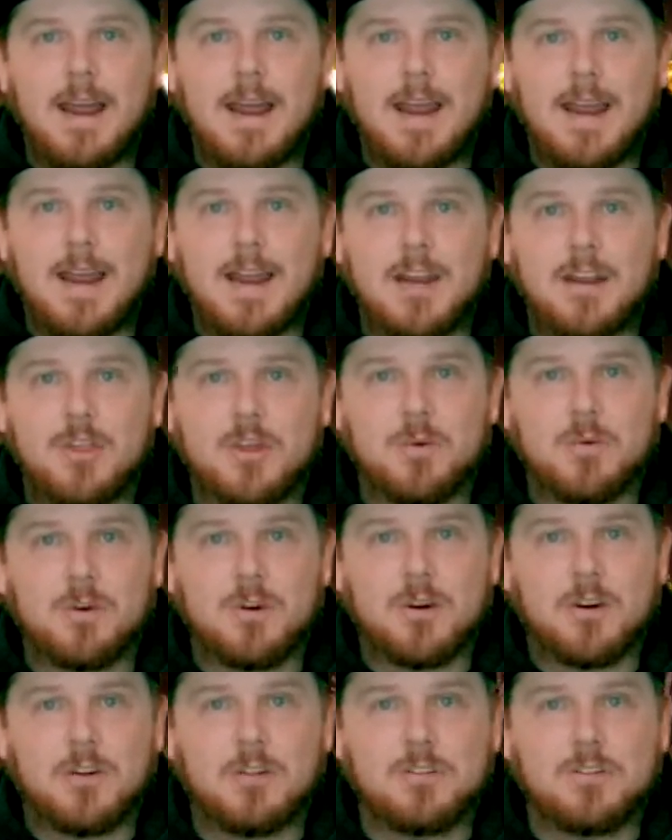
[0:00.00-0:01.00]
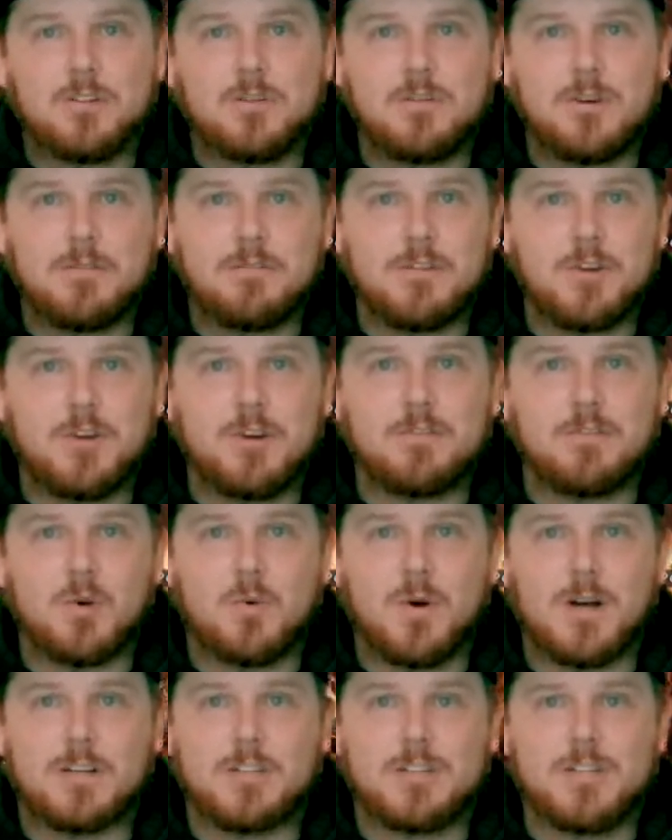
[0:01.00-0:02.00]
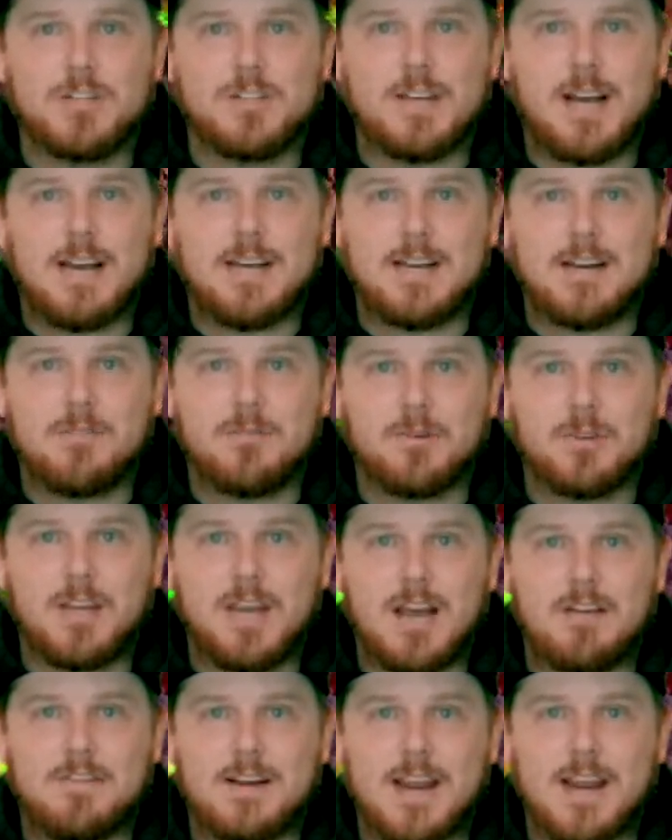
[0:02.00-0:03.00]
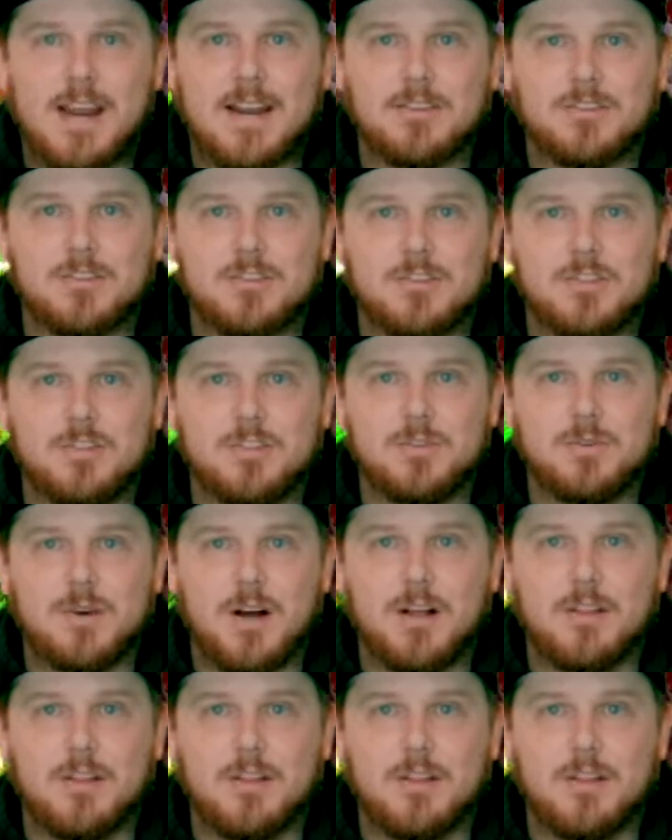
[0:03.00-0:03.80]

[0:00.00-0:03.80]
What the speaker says: And there were also a few different questions that I didn't really have any answers to,